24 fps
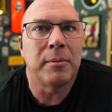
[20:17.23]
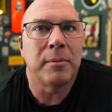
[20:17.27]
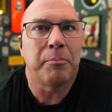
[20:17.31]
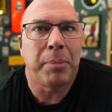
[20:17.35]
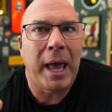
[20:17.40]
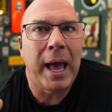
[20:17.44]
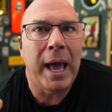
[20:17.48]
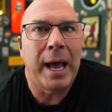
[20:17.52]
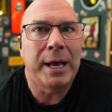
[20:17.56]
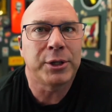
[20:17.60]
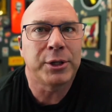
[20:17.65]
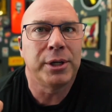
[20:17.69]
and
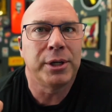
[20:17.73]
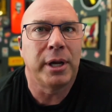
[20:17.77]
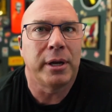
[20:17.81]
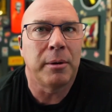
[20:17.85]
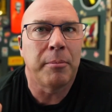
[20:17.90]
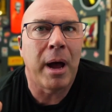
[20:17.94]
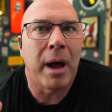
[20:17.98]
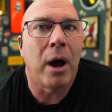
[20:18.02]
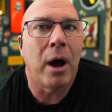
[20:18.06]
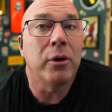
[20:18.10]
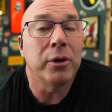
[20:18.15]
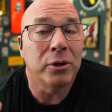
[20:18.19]
passionate
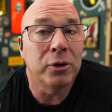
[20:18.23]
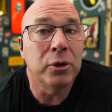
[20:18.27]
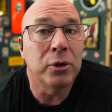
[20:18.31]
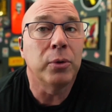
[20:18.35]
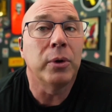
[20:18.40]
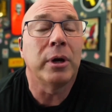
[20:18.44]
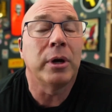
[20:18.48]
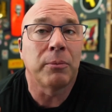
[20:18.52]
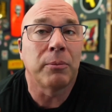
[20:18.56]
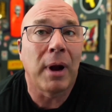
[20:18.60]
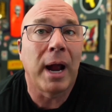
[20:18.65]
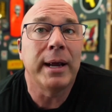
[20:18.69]
about
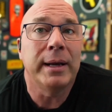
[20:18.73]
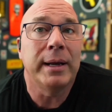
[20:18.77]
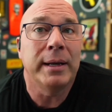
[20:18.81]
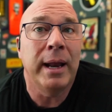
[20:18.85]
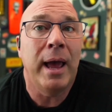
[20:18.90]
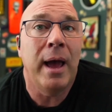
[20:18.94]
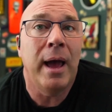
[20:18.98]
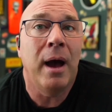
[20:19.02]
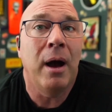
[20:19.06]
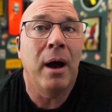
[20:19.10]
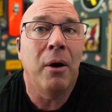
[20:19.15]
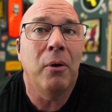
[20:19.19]
doing right
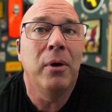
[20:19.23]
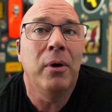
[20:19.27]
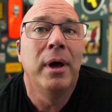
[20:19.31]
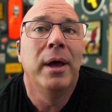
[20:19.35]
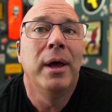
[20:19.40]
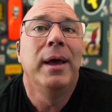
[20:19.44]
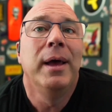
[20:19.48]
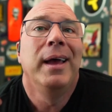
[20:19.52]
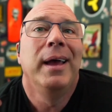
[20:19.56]
now?